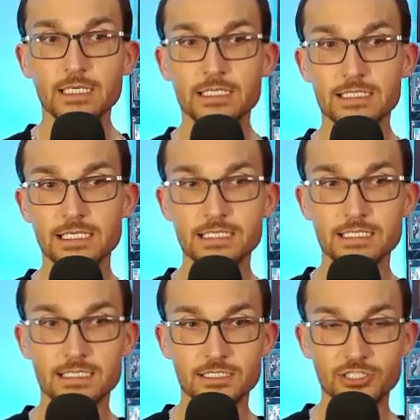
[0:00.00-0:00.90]
This
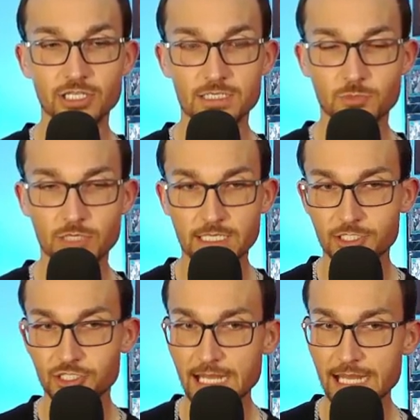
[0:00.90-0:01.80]
is just
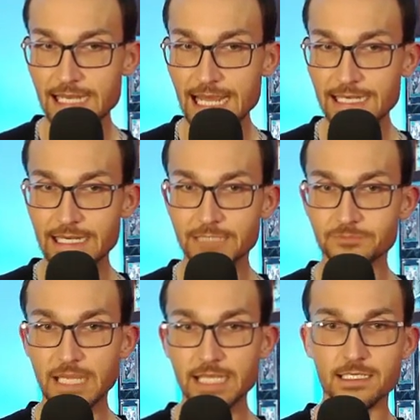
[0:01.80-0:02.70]
production and
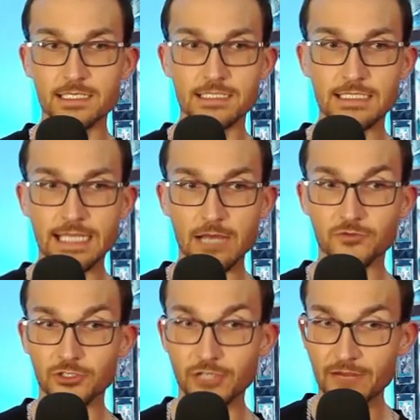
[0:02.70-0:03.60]
editing and doesn't account
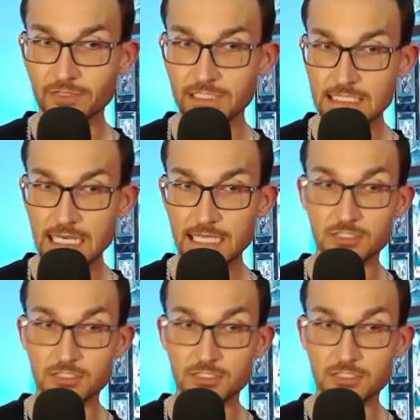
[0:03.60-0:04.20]
for graphic design,